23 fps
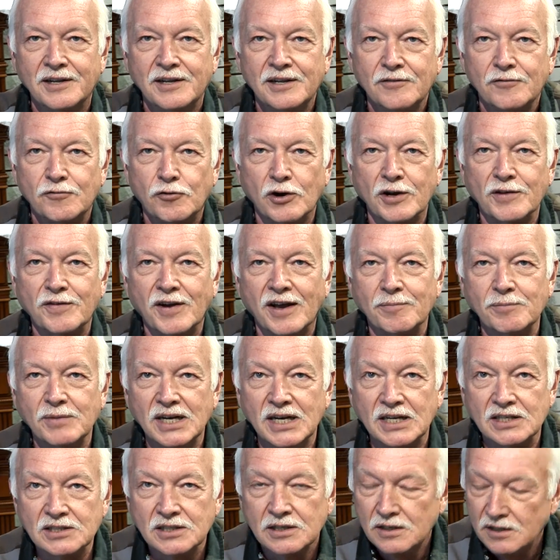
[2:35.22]
45
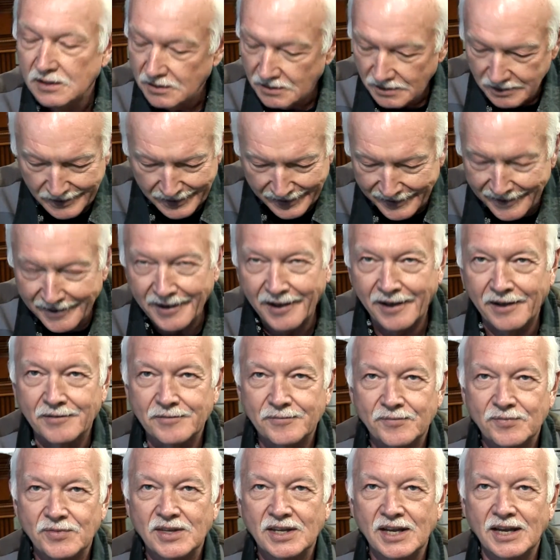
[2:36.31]
minutes.
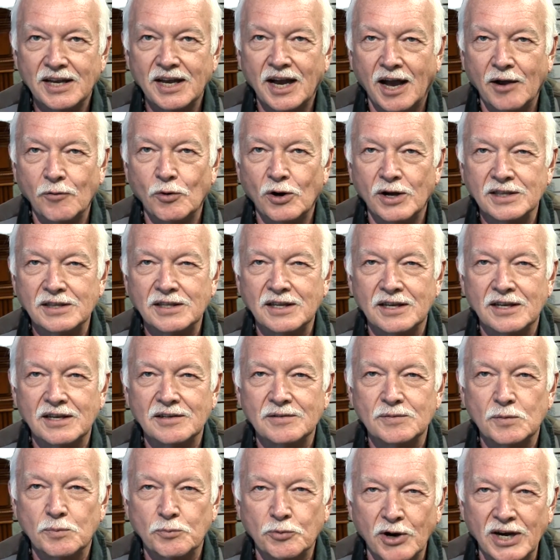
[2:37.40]
I want the
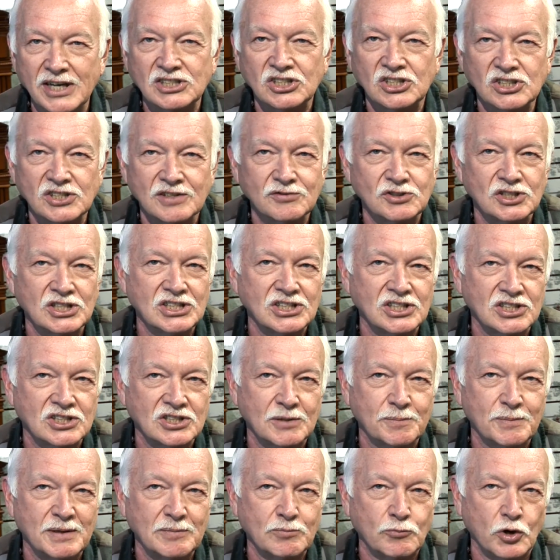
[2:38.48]
presence of Jesus to
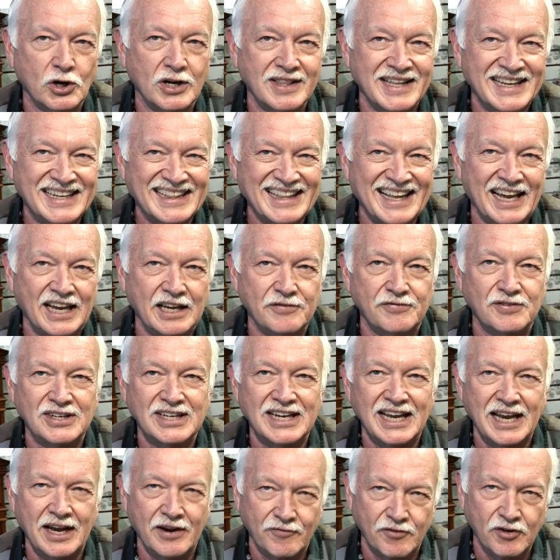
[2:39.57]
be breathing life into
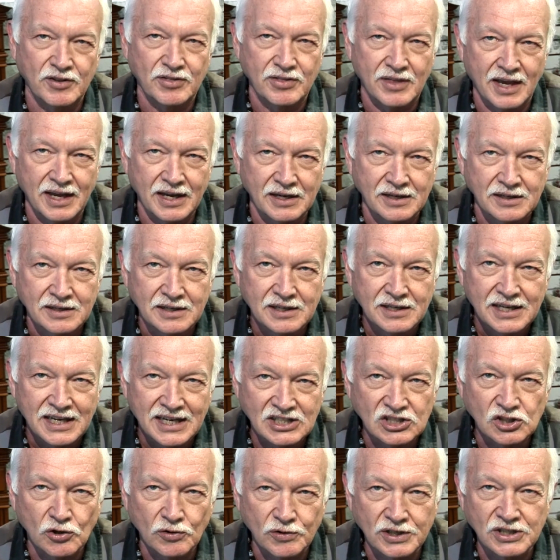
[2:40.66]
everything, His
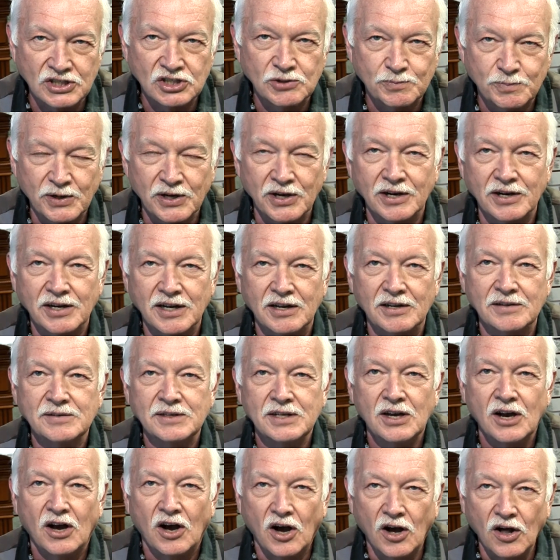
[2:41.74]
Holy Spirit
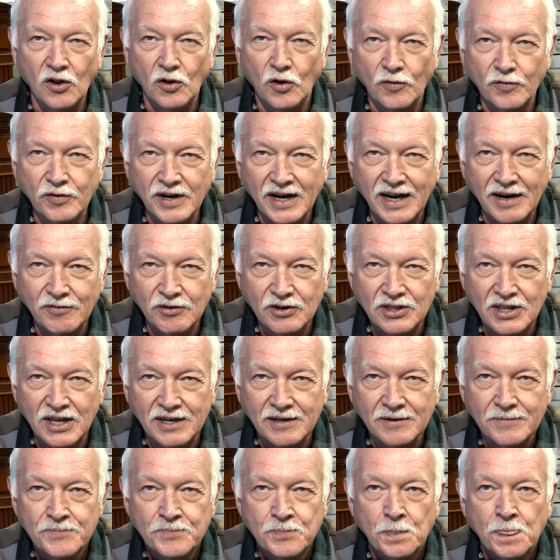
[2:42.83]
all over everything.
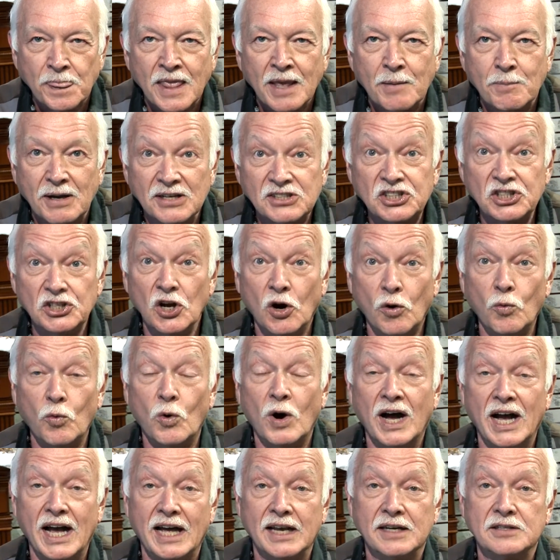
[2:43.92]
But you know
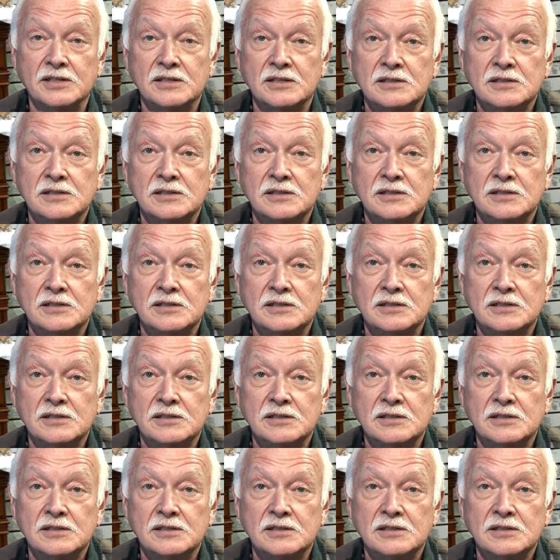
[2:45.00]
what?